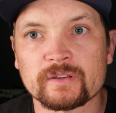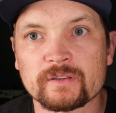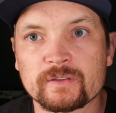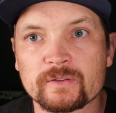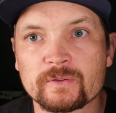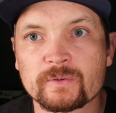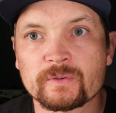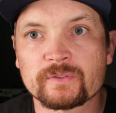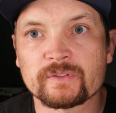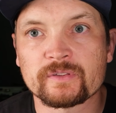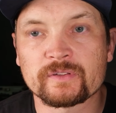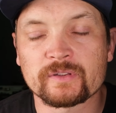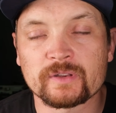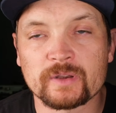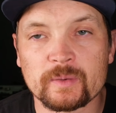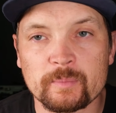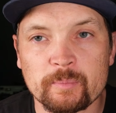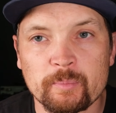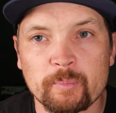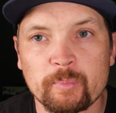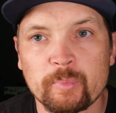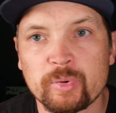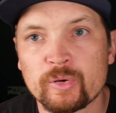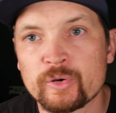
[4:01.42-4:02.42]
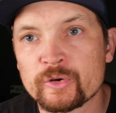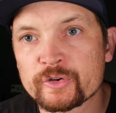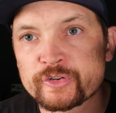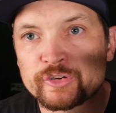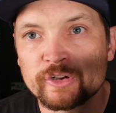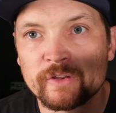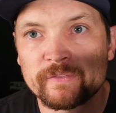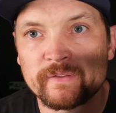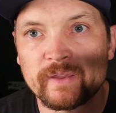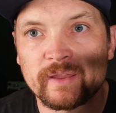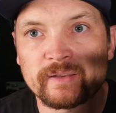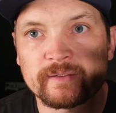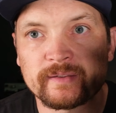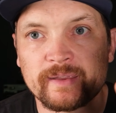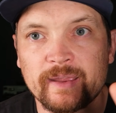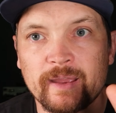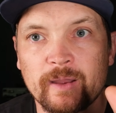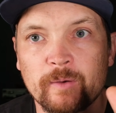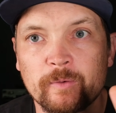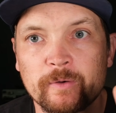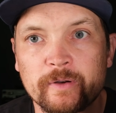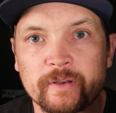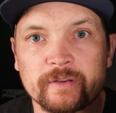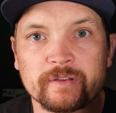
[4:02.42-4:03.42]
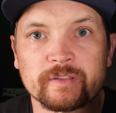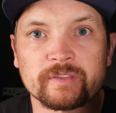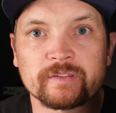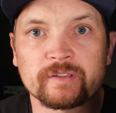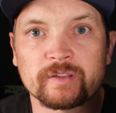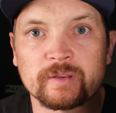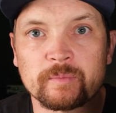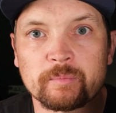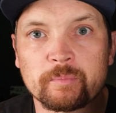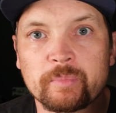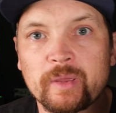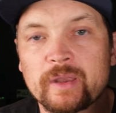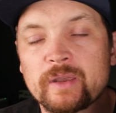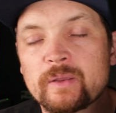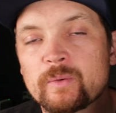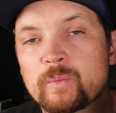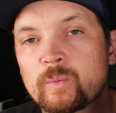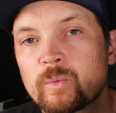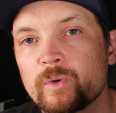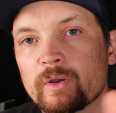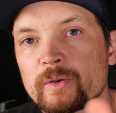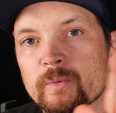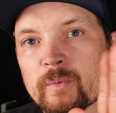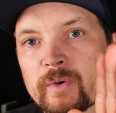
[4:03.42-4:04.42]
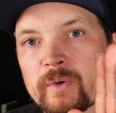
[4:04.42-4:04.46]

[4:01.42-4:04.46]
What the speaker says: do is it's gonna push on that tower and it's gonna bend it one